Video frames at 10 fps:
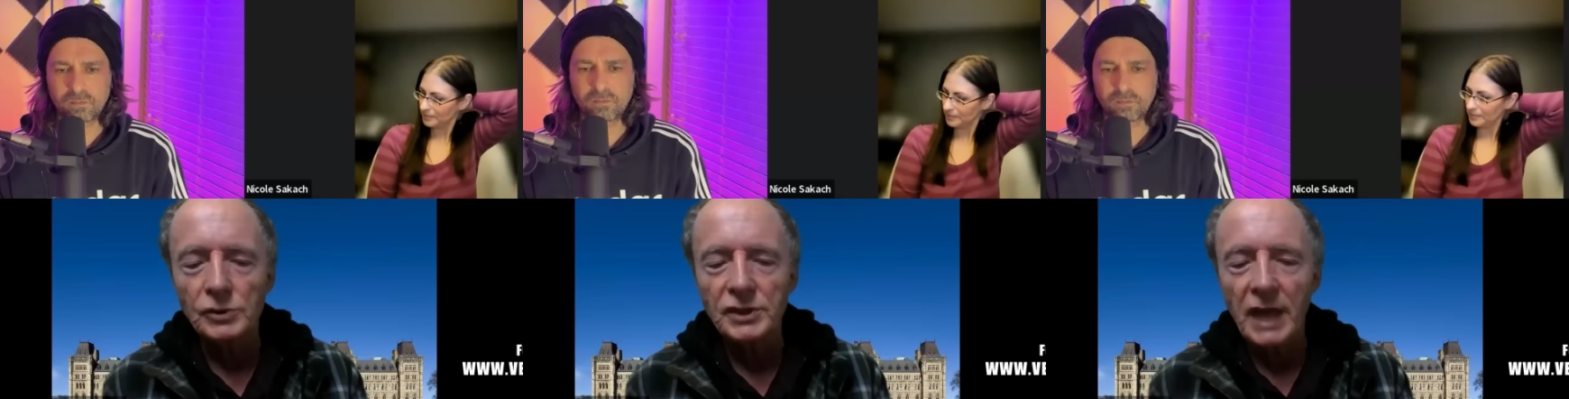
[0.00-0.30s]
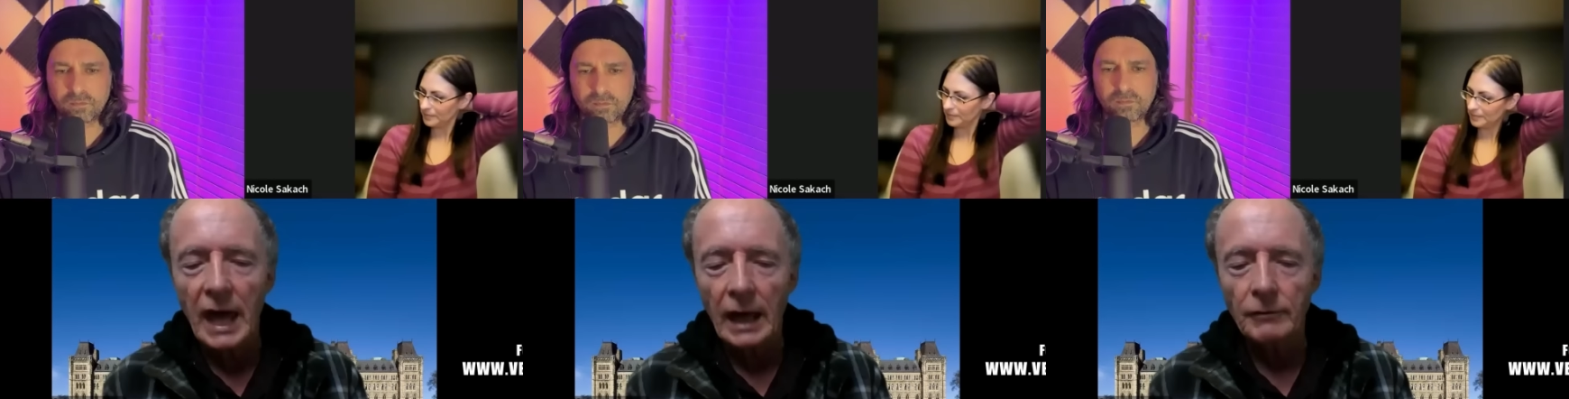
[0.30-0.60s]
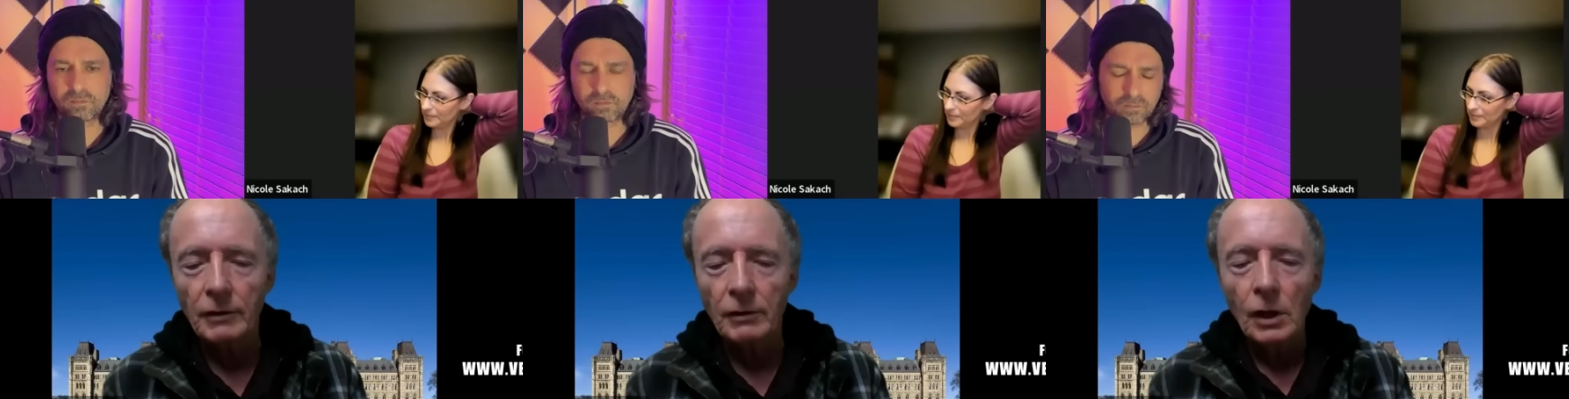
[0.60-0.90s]
Speaker 1: who was the head
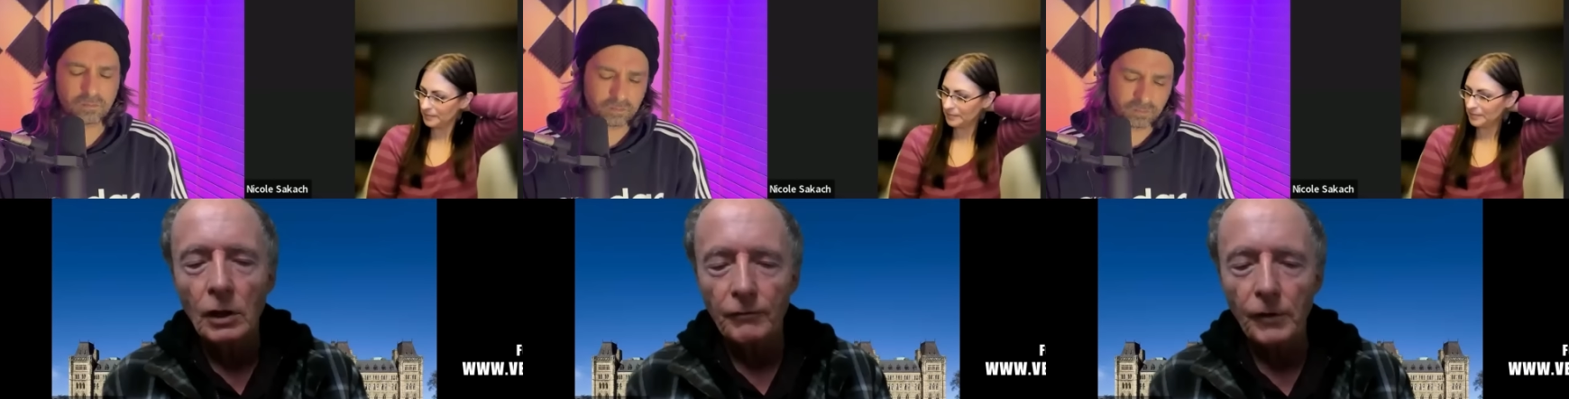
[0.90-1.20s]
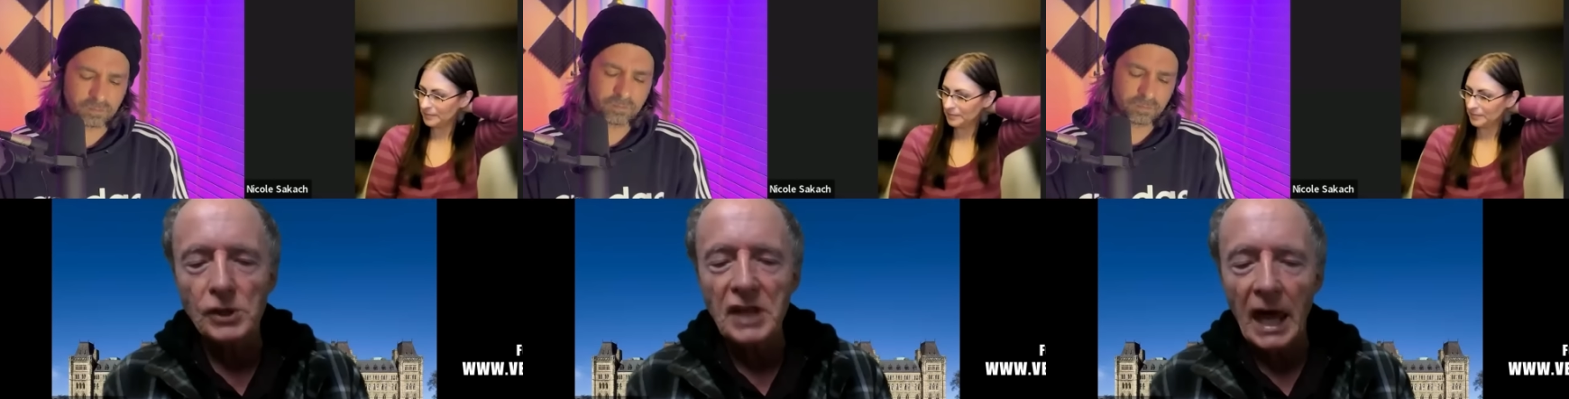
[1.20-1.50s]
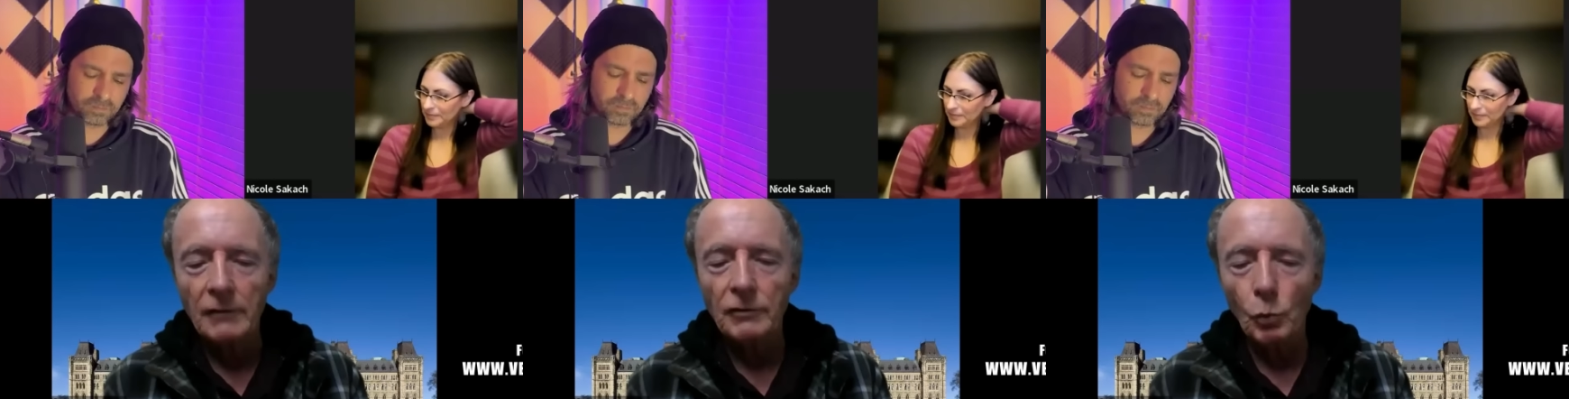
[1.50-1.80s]
of the the first
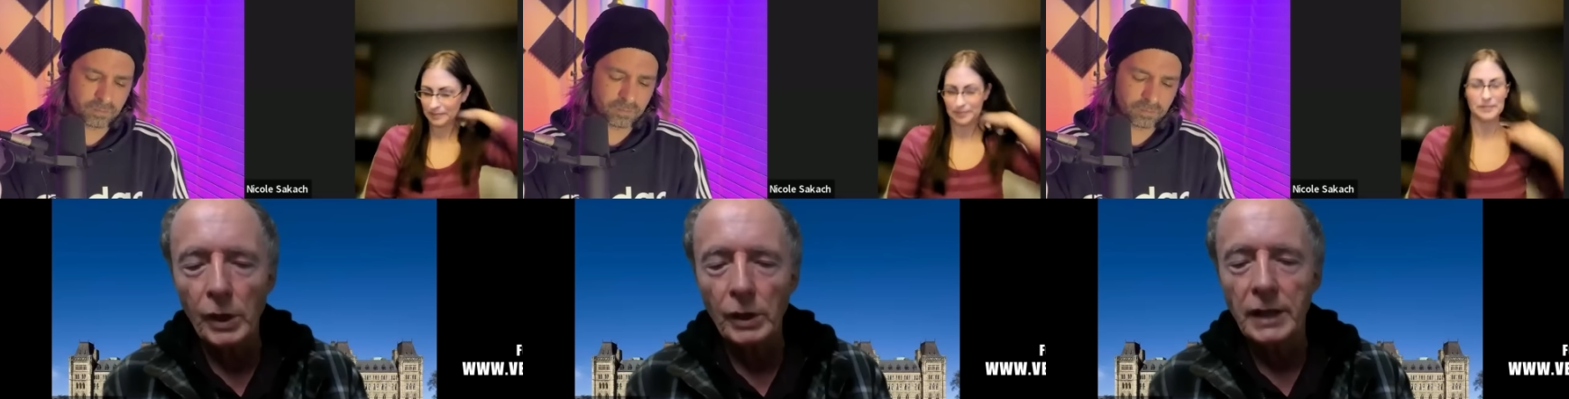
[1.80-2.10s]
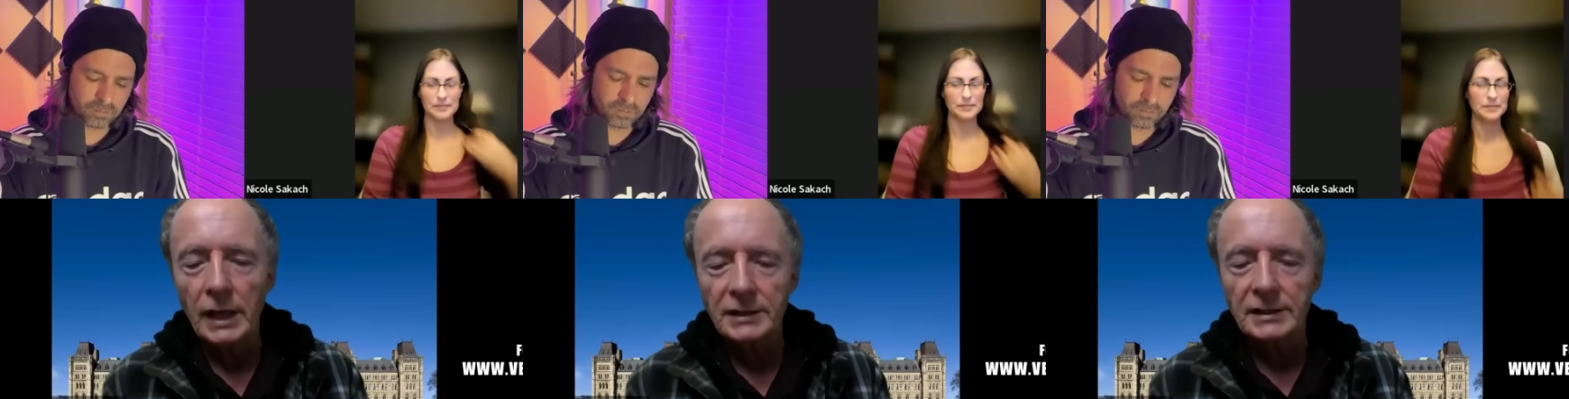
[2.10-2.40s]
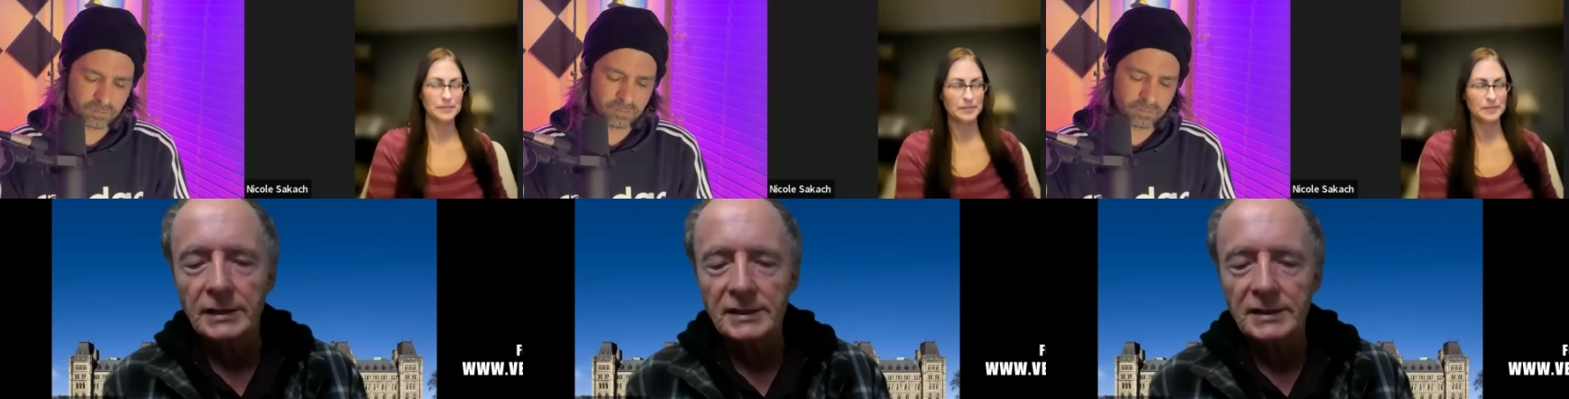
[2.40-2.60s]
head of the weird desk at